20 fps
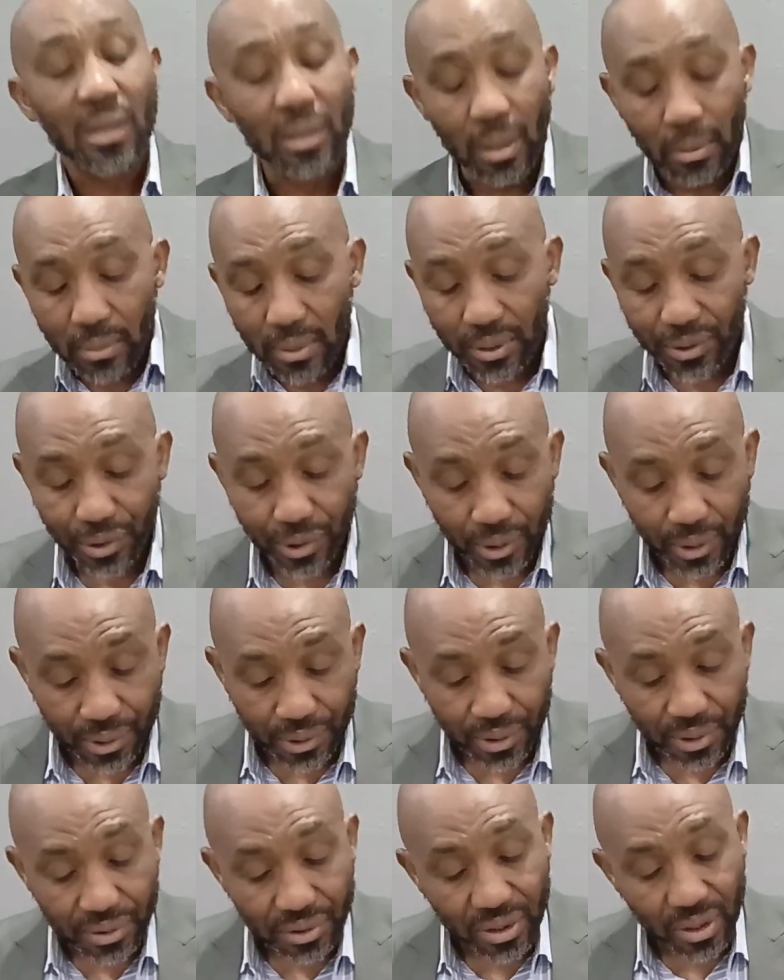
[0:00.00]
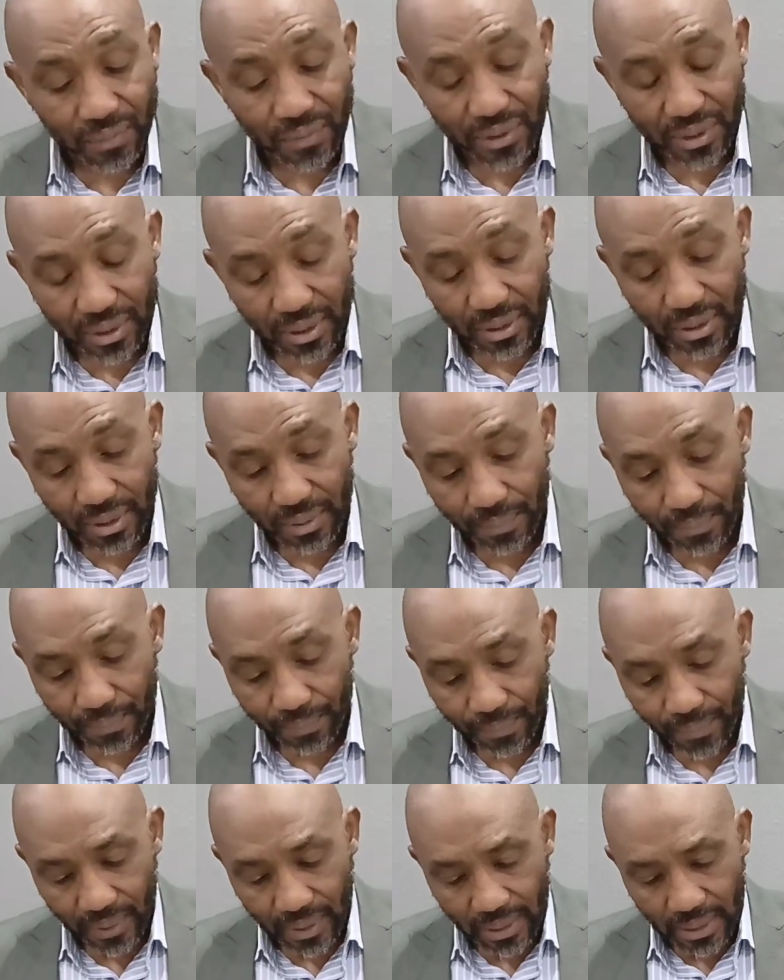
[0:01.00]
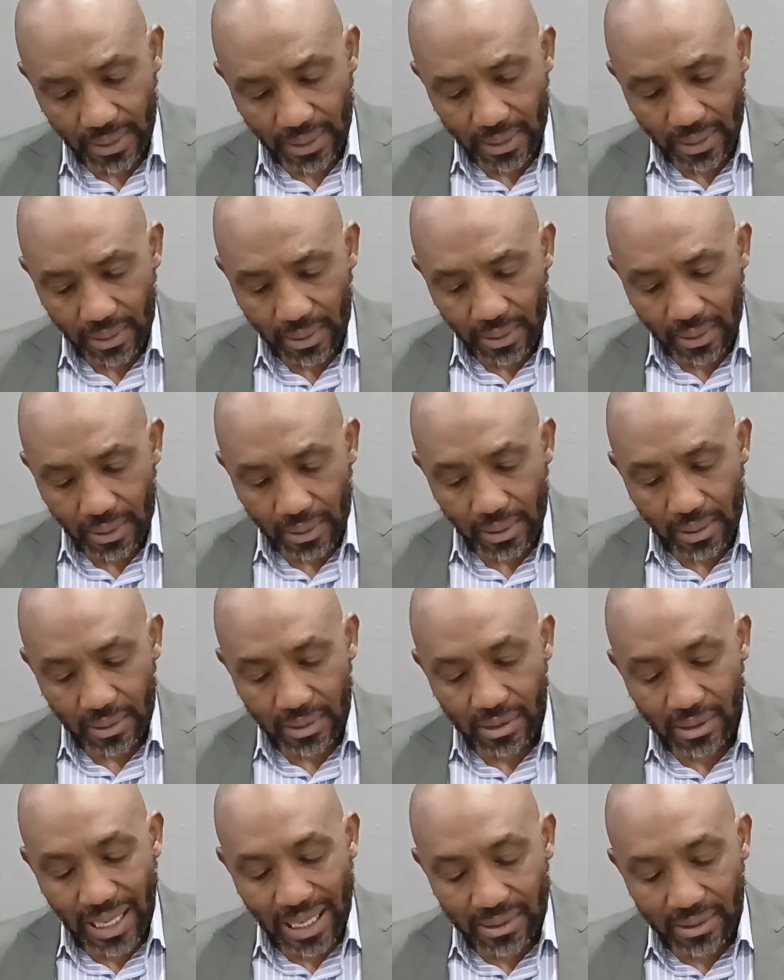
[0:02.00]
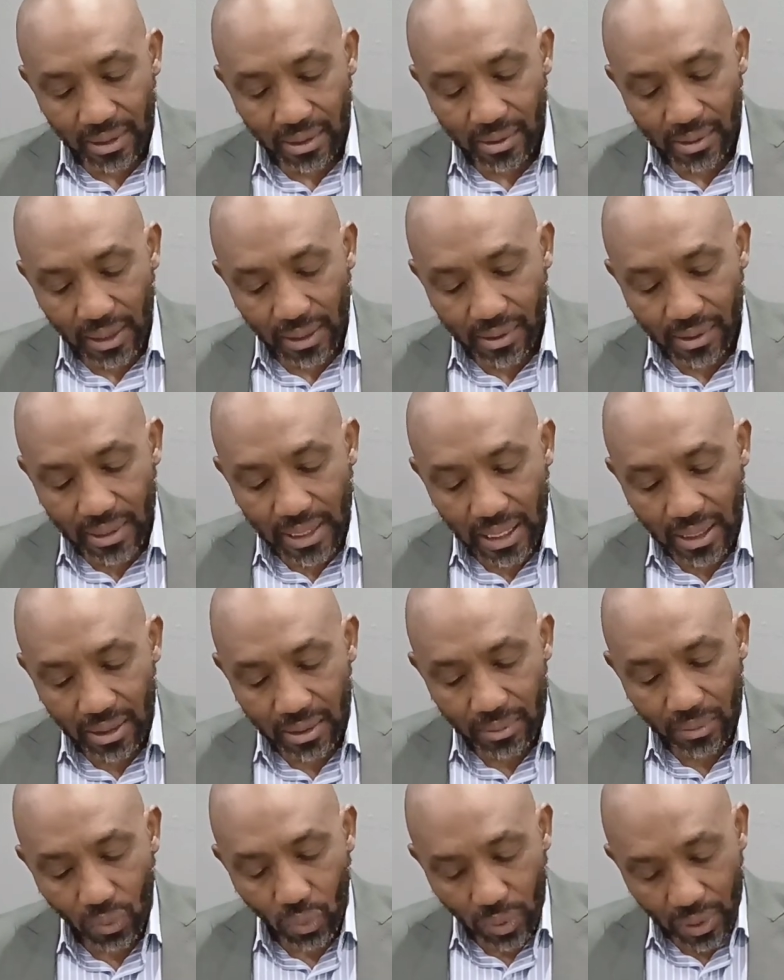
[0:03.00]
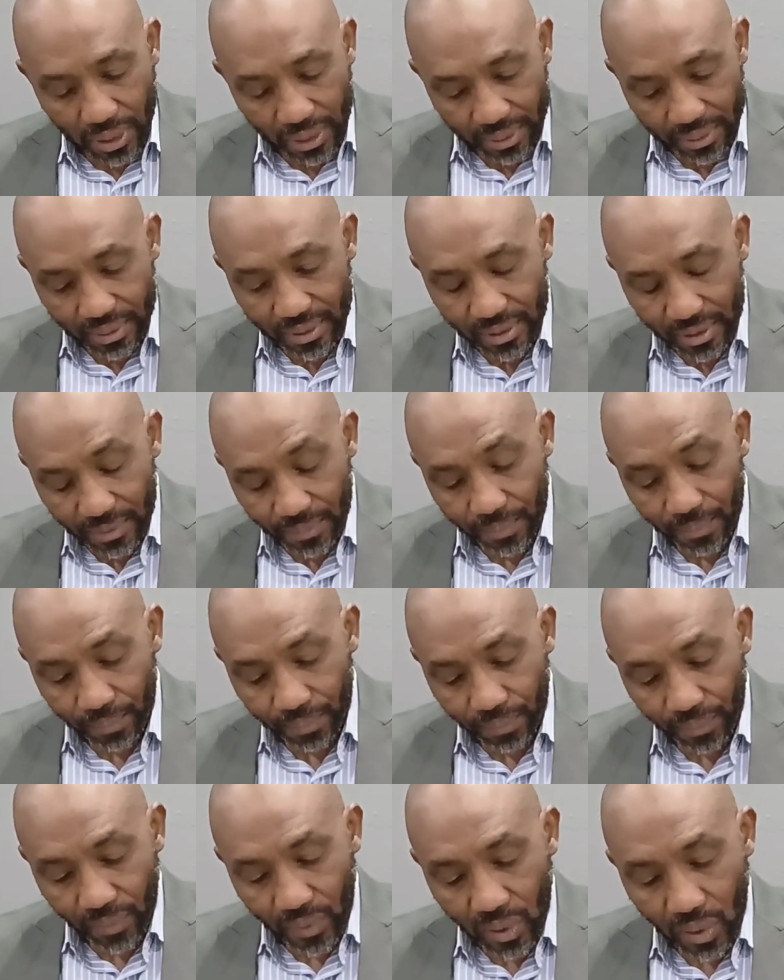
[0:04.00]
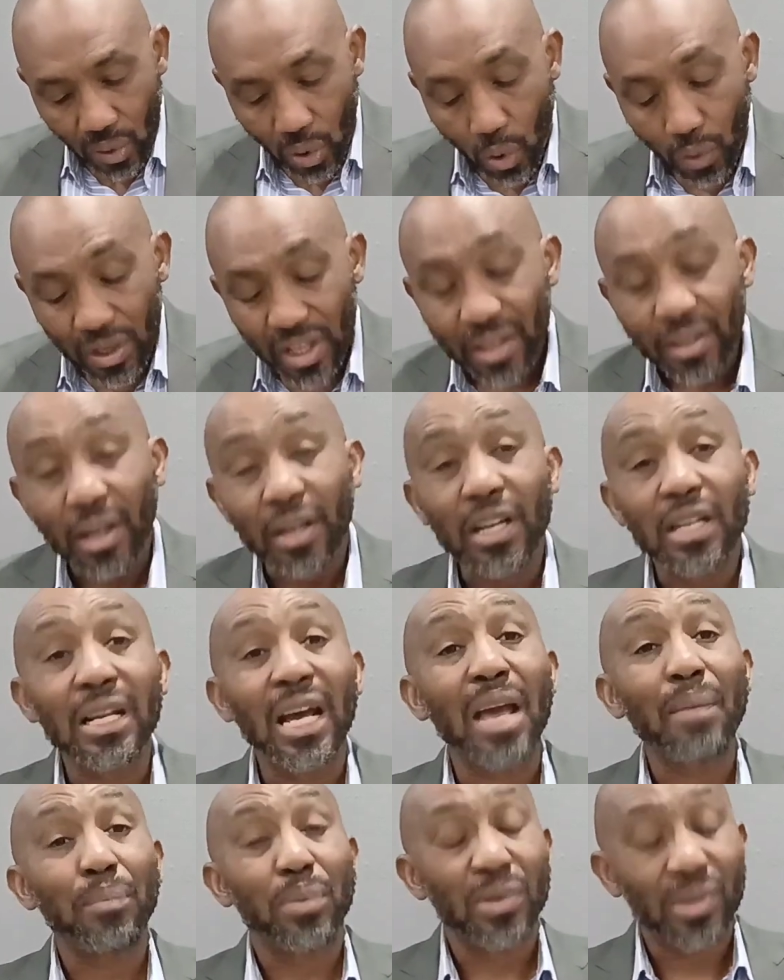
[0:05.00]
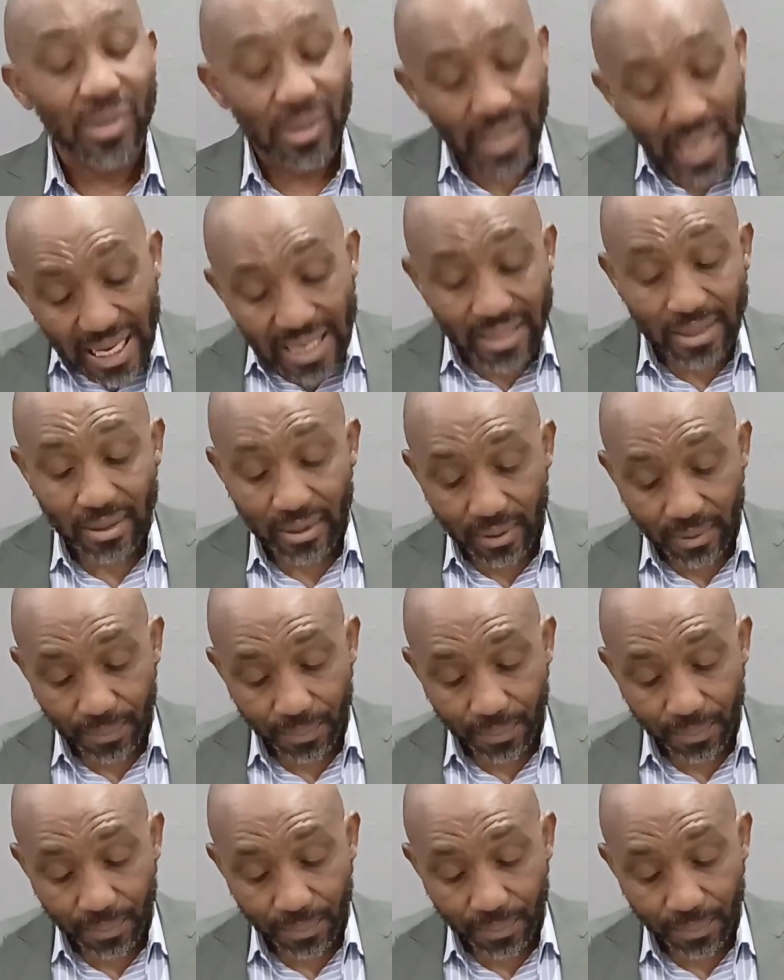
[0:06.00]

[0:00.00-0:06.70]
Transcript: normal church services. The statistics get worse. Only 39%